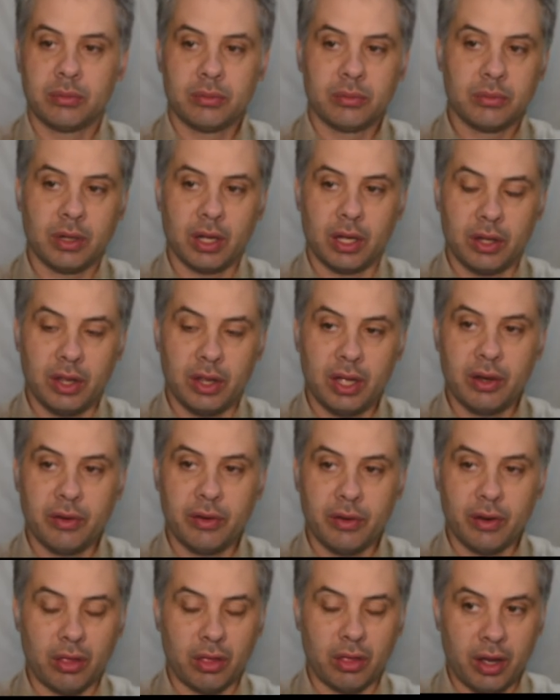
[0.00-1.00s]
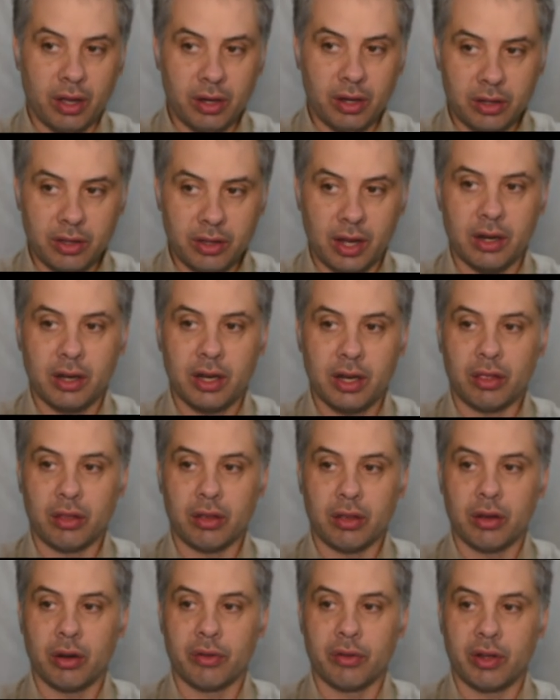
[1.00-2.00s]
then second to that, it needs to
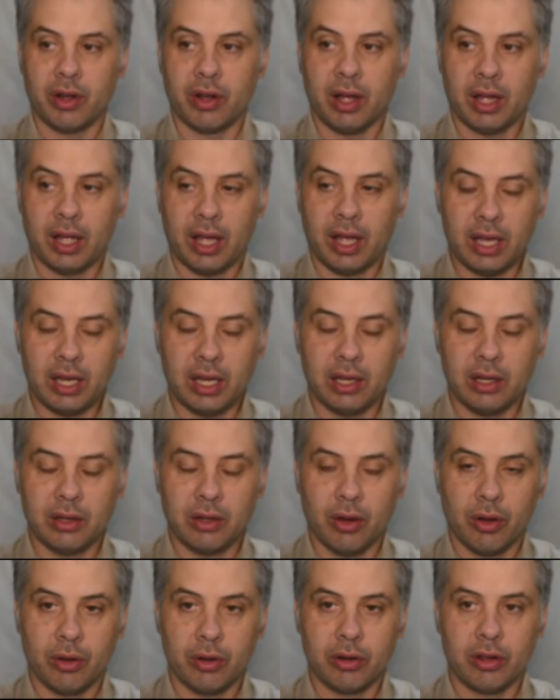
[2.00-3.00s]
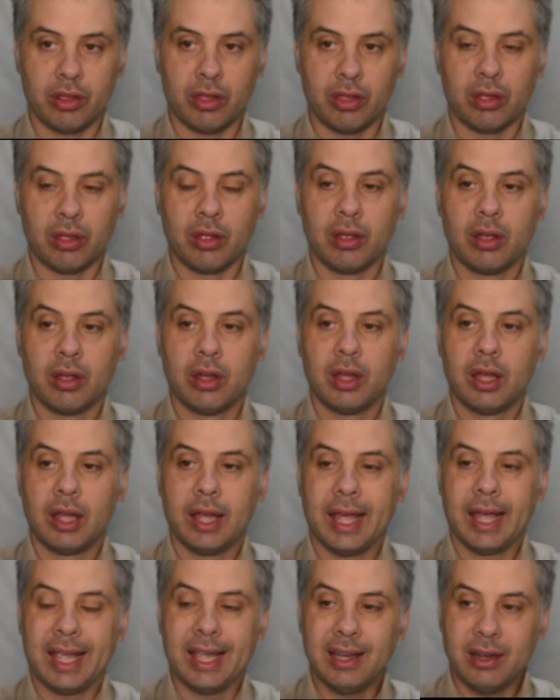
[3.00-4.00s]
know if there are any nodes
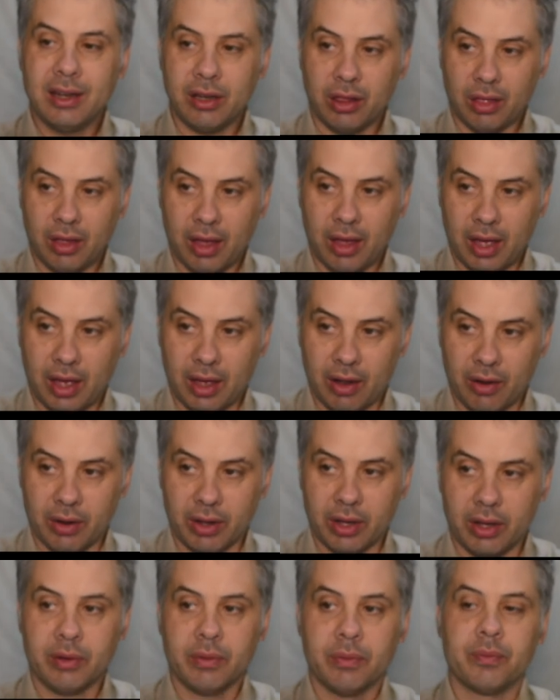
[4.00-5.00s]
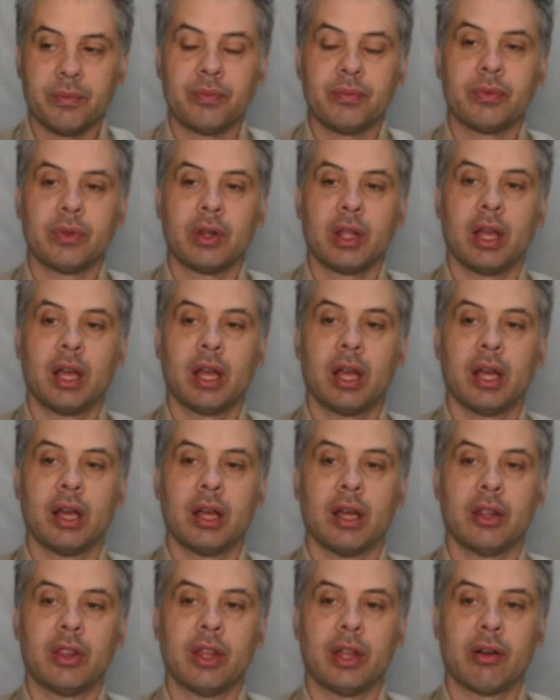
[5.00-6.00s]
in its area
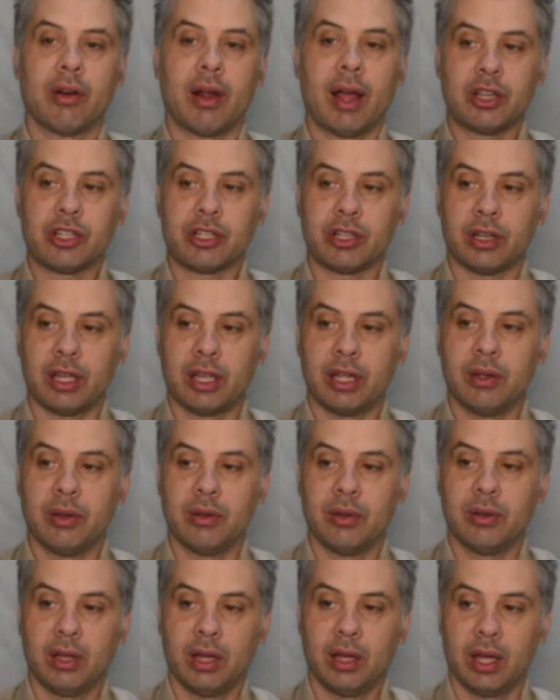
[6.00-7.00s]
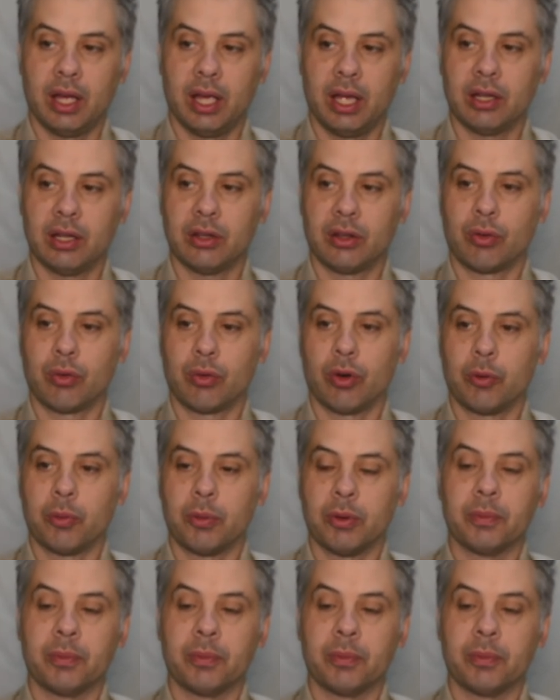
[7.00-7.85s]
that are actually in the group.